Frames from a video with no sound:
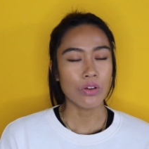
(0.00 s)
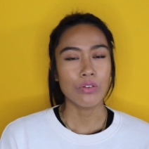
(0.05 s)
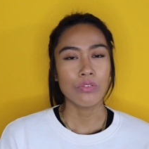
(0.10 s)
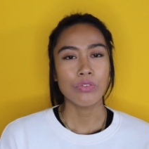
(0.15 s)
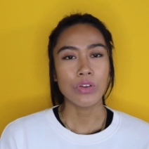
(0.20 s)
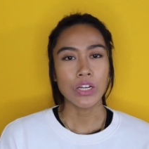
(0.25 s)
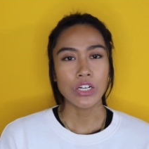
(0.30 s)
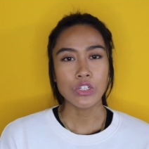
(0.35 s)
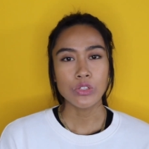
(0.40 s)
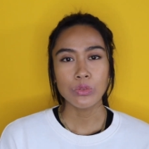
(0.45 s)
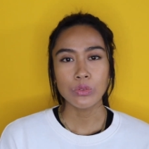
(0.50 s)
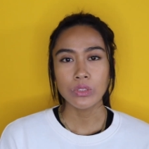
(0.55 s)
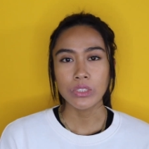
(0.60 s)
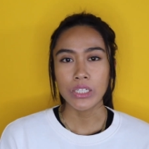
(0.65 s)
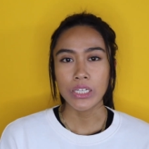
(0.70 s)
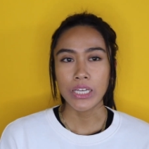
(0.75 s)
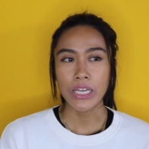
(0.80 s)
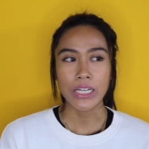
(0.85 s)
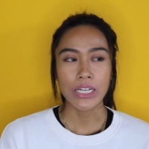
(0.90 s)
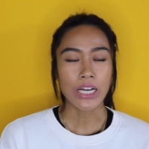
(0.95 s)

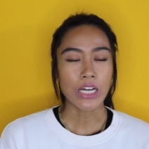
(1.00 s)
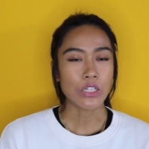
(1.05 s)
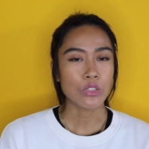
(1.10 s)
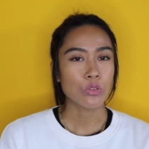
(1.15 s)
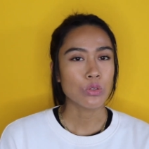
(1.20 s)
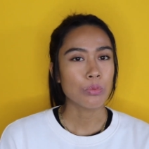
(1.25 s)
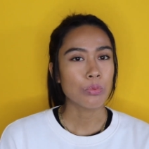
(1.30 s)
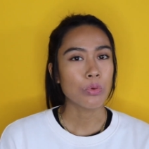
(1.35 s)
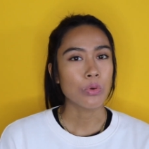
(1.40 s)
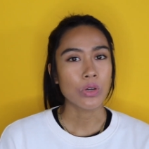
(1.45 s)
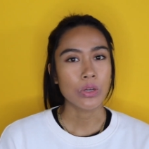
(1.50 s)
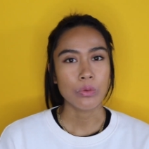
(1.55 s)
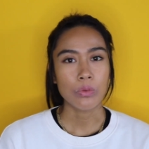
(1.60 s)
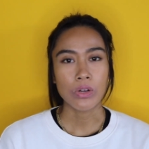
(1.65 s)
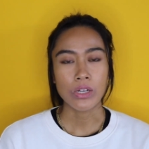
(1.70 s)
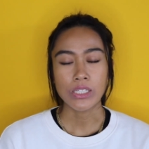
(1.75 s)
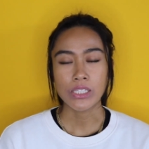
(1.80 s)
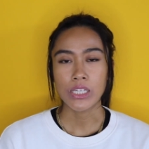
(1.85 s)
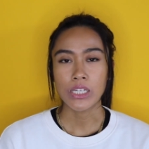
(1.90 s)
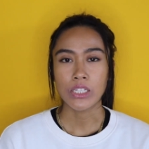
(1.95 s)
eventually it got to a point where
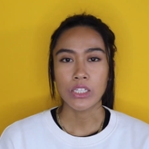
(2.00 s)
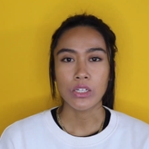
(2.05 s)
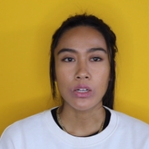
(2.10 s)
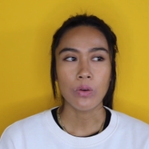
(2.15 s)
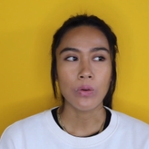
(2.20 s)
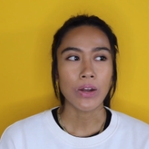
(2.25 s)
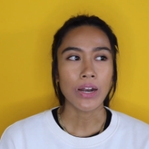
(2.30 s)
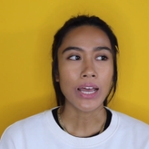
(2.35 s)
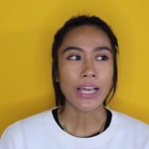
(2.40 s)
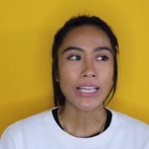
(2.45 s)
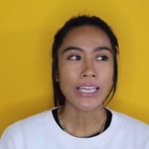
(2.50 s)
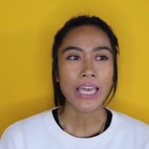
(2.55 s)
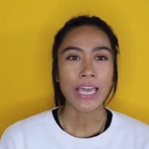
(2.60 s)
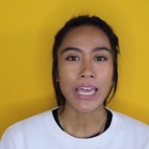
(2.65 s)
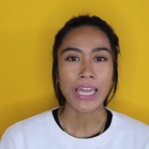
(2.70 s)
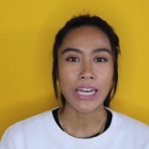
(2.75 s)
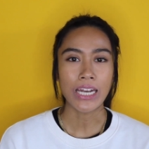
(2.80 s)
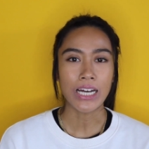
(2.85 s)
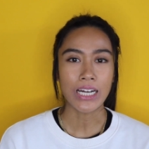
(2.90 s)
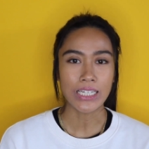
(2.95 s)
I said, you know what, I
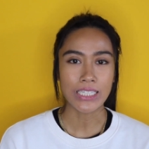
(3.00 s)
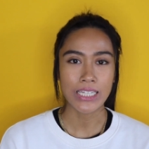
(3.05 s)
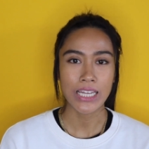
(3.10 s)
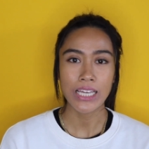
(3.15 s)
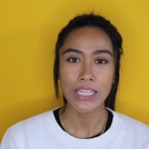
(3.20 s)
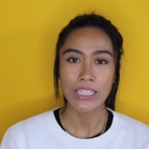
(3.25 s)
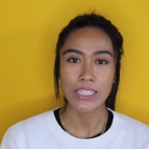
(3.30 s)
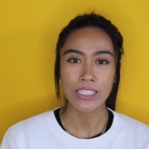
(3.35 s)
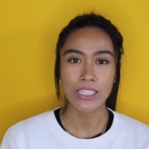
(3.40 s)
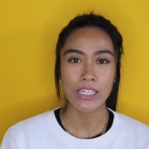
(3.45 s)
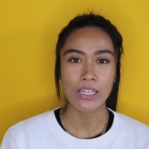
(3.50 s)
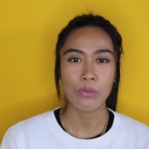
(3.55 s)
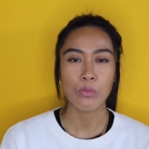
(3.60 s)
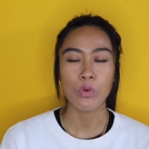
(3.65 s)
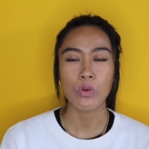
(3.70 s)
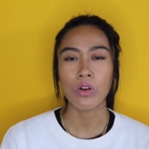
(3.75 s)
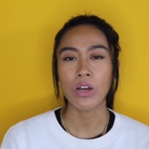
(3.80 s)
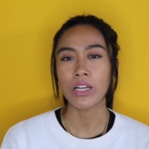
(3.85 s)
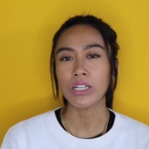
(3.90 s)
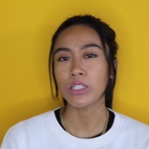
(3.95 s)
cannot take this
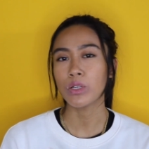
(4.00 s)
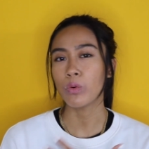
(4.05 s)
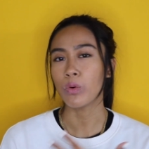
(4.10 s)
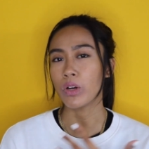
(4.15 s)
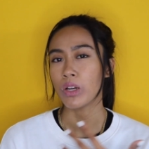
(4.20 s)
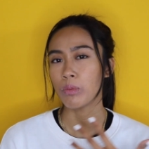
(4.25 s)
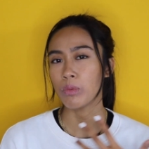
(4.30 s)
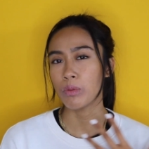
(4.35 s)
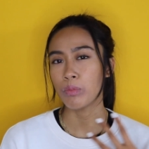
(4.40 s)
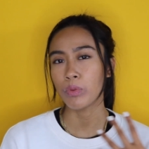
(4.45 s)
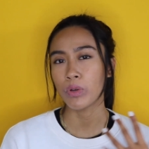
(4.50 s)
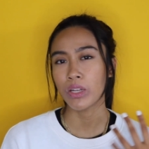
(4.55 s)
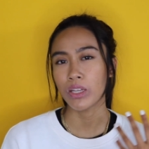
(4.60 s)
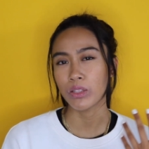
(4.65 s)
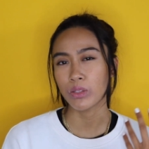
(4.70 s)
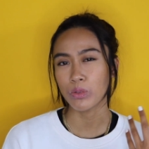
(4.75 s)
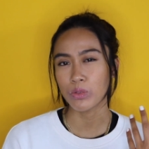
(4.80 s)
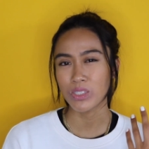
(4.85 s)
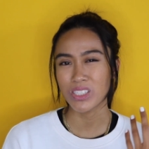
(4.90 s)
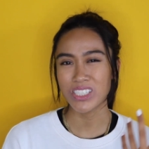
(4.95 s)
anymore. I don't want to be
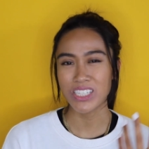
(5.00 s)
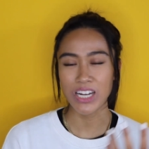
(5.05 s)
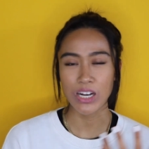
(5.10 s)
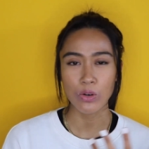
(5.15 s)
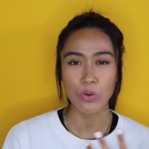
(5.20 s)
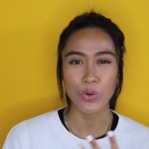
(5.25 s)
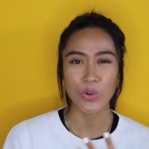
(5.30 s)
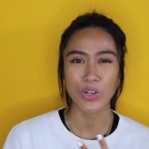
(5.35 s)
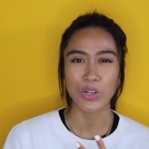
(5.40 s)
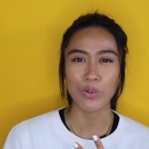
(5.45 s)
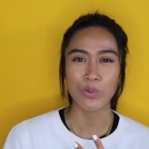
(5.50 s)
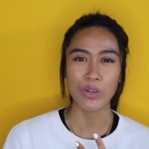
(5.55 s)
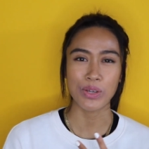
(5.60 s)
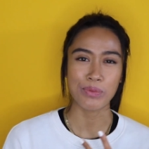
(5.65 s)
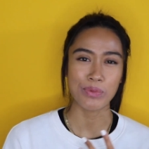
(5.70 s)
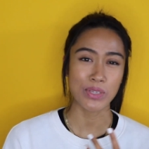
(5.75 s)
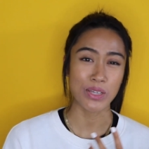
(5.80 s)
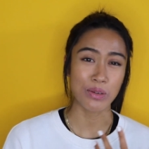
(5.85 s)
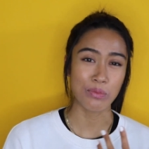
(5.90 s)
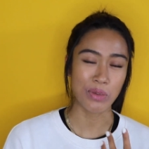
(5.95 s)
putting those steroid
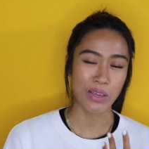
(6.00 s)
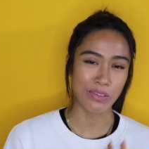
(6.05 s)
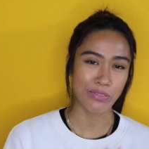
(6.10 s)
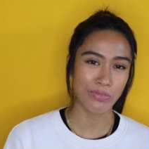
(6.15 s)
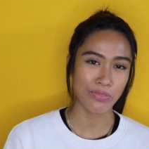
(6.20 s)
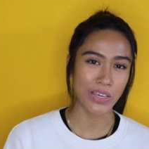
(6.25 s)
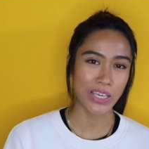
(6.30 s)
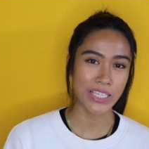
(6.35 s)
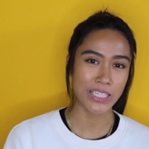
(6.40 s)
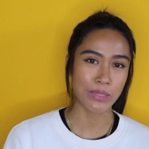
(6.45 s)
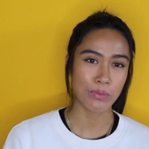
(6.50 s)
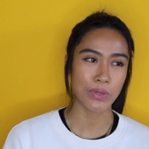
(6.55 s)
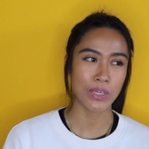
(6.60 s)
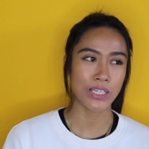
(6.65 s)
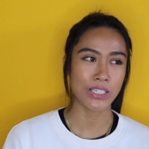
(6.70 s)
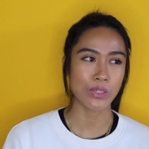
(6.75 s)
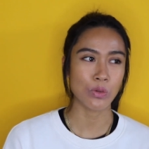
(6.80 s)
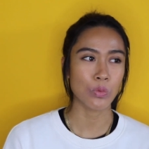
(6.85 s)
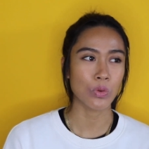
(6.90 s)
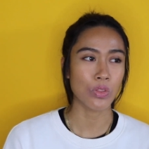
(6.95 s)
creams on my face
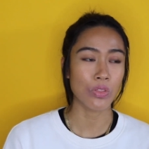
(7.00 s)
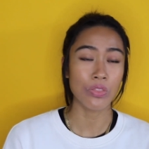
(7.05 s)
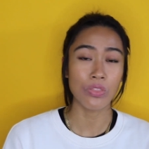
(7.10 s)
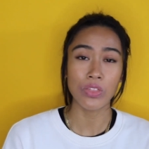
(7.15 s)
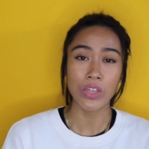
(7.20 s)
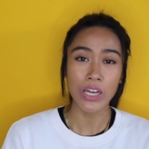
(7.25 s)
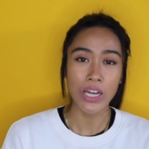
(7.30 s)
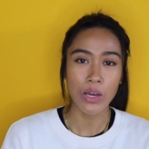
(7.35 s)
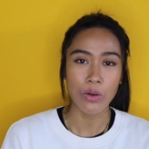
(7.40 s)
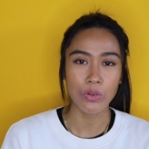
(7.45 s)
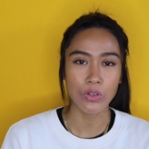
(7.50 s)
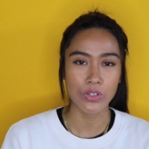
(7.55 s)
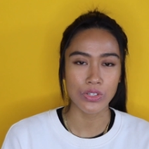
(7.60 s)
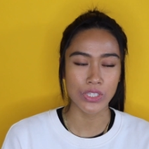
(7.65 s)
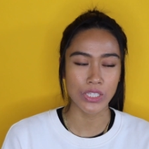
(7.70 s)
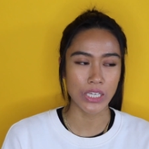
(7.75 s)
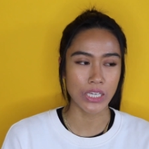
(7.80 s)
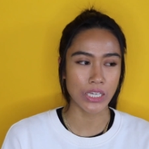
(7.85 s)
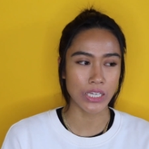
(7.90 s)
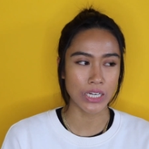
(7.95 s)
because it will thin out your
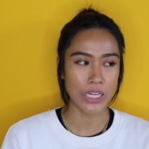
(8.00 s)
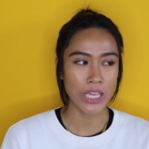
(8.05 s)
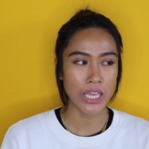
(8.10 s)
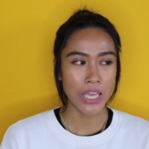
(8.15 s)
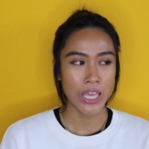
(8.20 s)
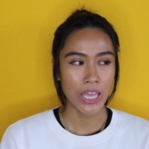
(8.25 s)
skin.